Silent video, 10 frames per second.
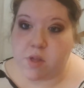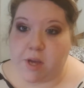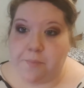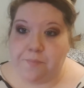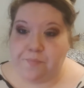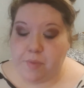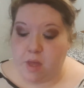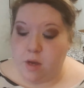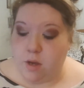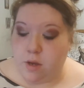Okay.
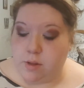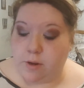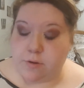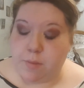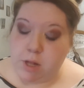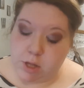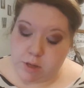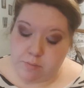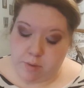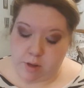There's my
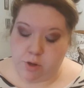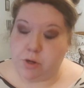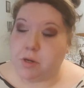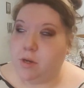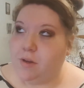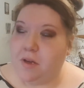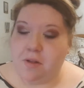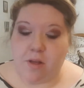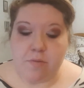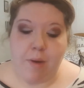look.
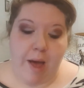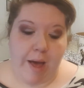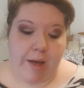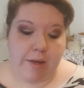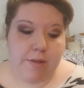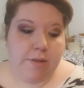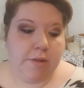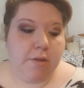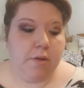There's my eyes.